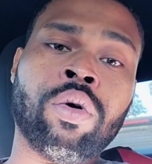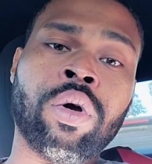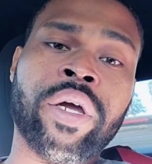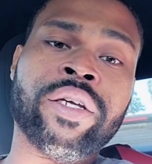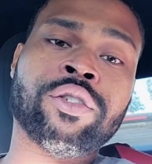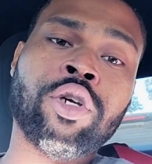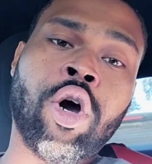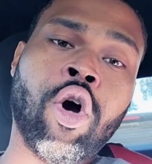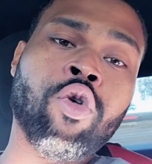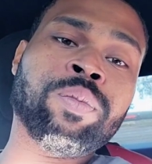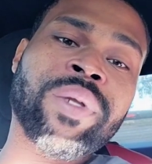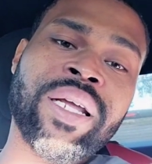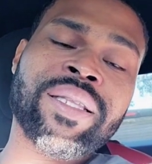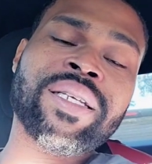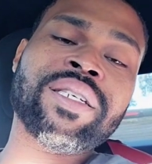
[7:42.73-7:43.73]
is
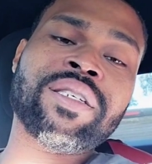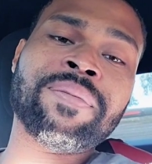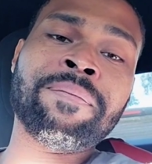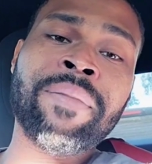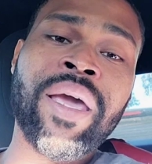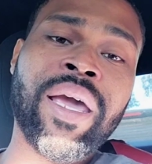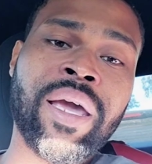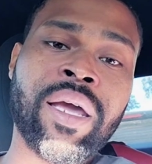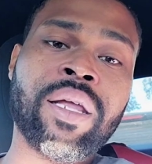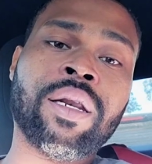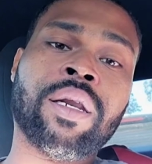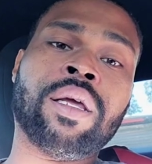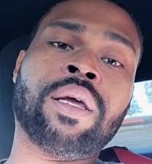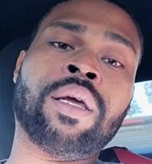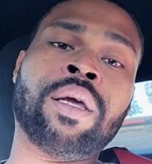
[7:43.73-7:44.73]
hope that this man
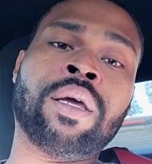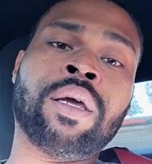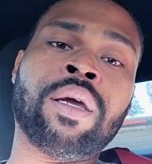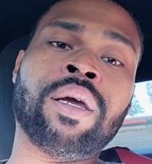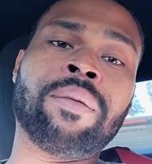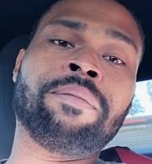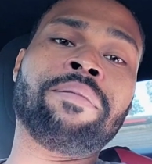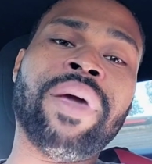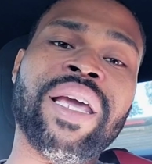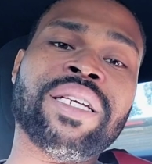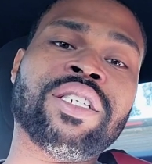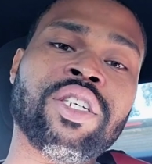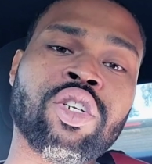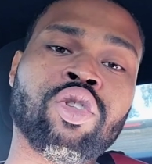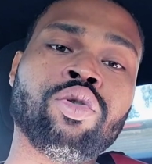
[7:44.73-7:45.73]

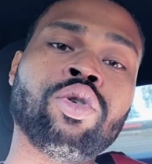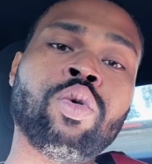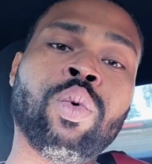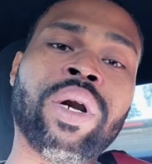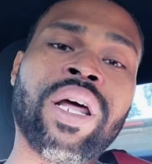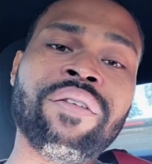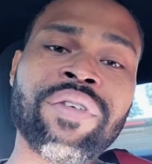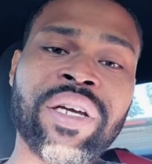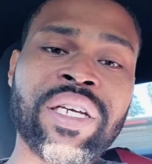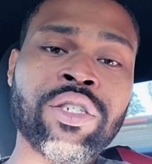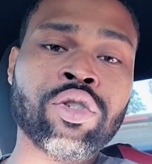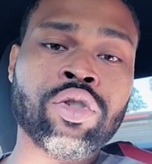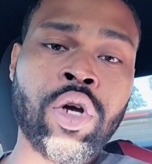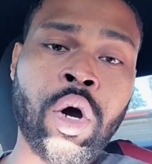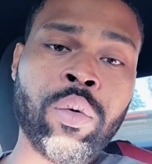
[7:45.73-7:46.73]
makes it through whatever
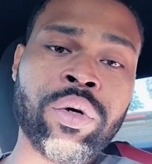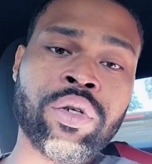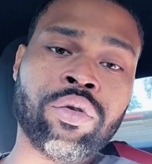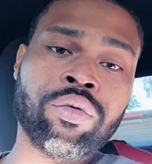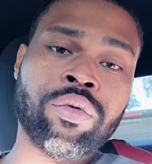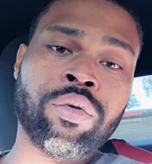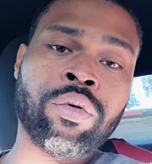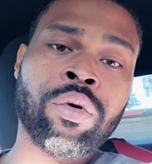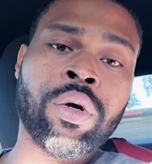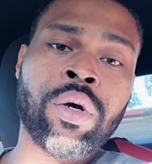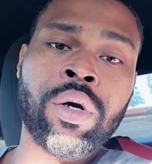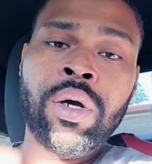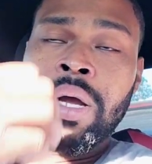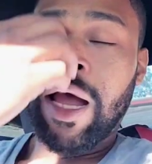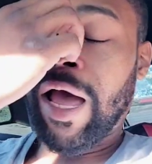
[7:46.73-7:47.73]
he's going through.
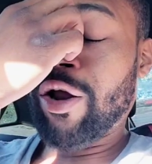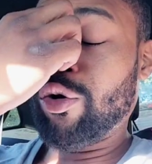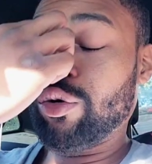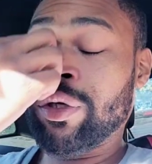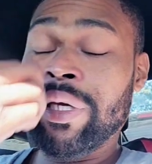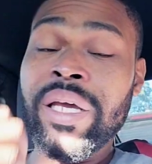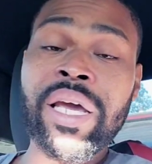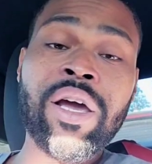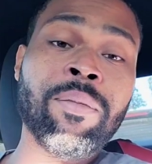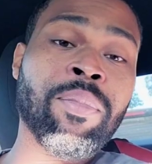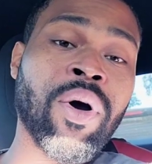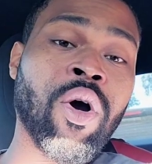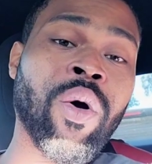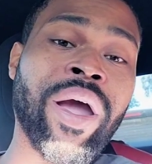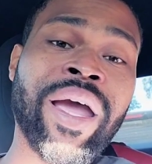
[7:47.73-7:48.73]
I don't care
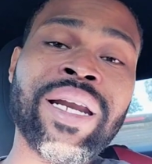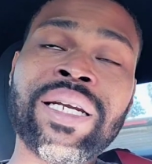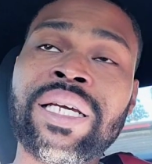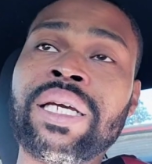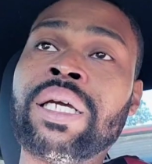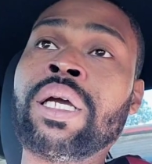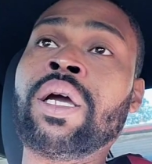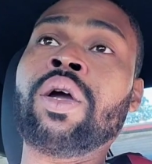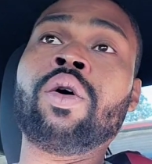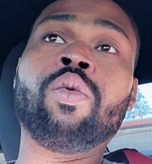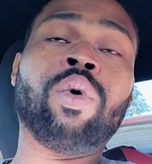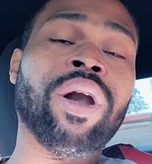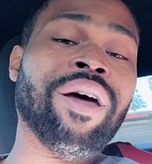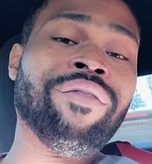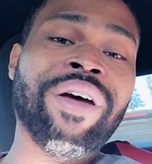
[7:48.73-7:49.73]
about any
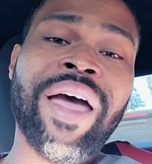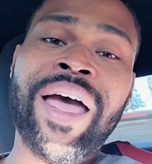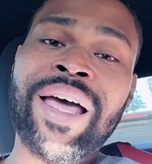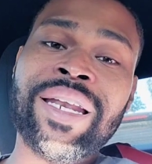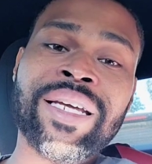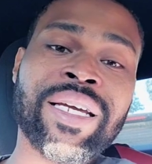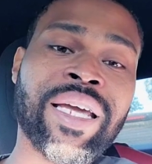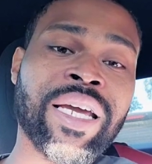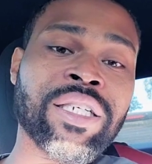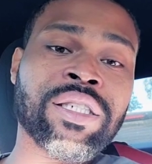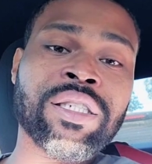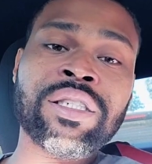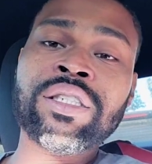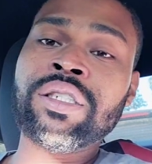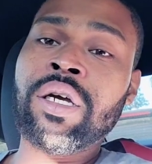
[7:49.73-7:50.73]
whatever
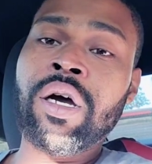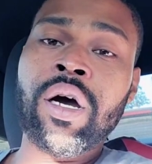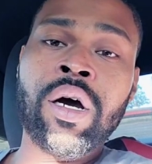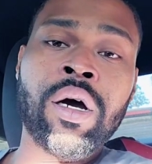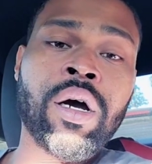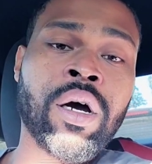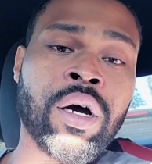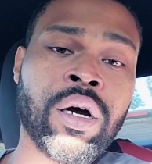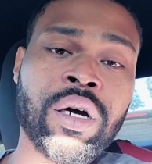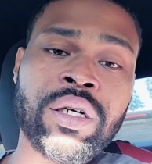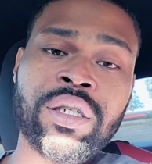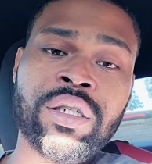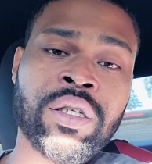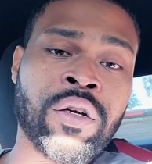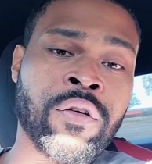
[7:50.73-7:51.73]
allegations are, are, are,
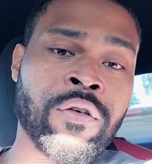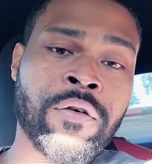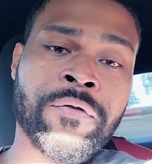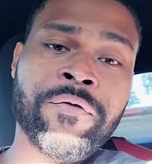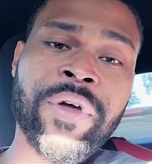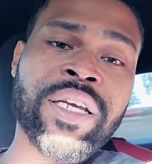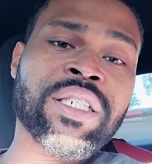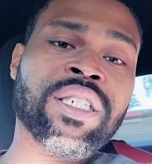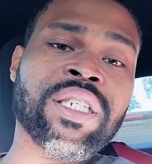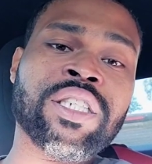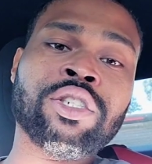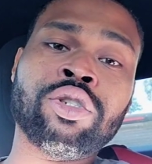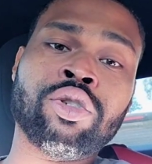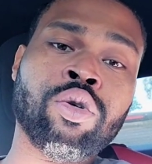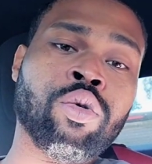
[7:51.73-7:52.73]
are, facing
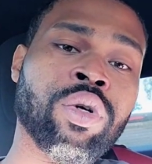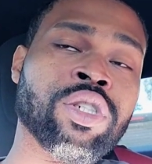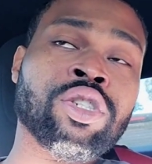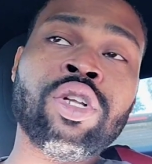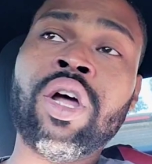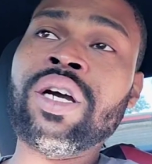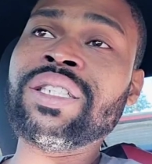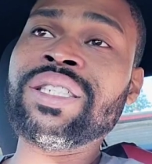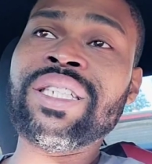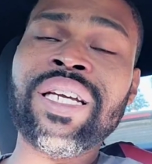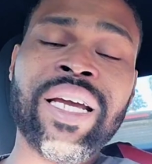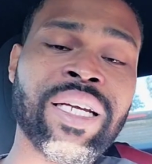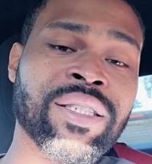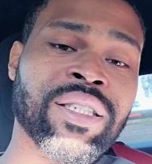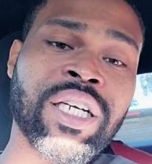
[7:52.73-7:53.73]
this dude. As long as he
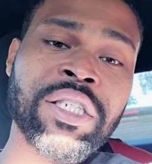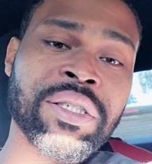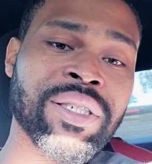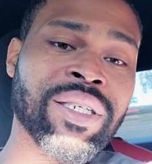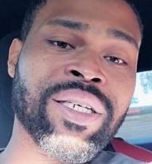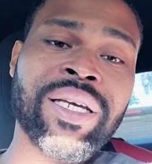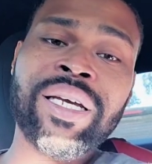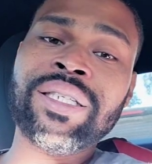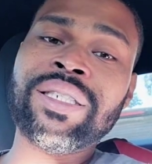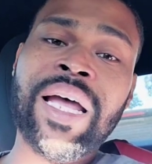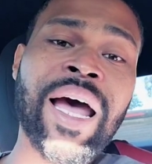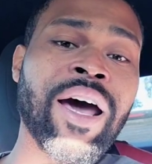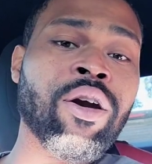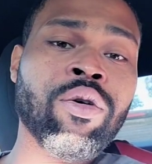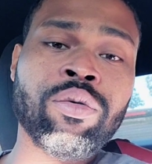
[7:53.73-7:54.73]
ain't touching kids,
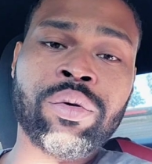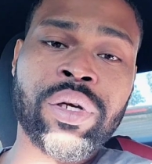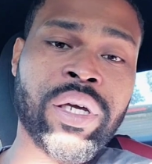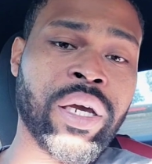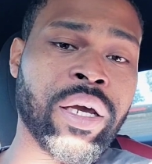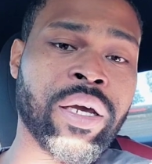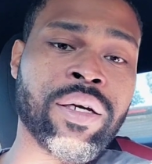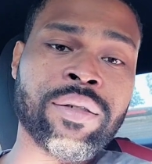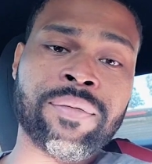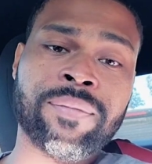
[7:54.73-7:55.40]
I don't care.